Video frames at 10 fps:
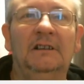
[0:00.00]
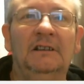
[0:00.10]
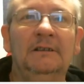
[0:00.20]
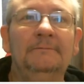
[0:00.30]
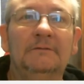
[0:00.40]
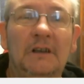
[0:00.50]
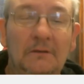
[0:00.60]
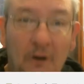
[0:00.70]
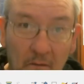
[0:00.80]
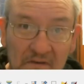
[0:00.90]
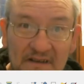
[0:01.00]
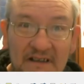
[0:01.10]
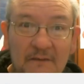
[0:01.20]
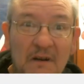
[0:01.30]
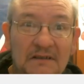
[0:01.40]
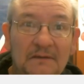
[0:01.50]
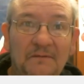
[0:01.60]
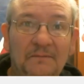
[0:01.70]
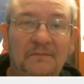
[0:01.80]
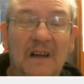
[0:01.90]
So obviously they must have
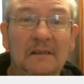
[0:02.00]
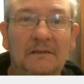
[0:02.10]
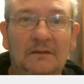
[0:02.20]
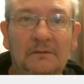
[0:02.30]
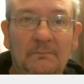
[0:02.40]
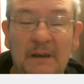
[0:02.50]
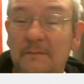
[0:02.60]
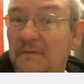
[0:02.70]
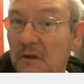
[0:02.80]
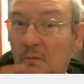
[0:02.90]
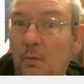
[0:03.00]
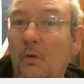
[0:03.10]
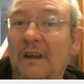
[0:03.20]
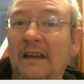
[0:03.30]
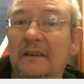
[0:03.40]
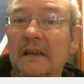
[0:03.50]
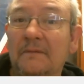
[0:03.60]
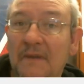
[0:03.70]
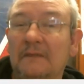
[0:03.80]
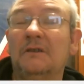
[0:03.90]
been field walking and they
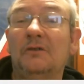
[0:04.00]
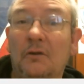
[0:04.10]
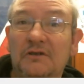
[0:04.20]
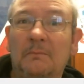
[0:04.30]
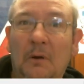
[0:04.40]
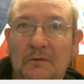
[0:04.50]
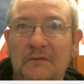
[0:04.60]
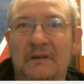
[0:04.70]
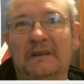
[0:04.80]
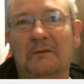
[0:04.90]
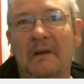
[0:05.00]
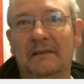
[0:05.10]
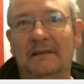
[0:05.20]
found a lot of pottery in the ground.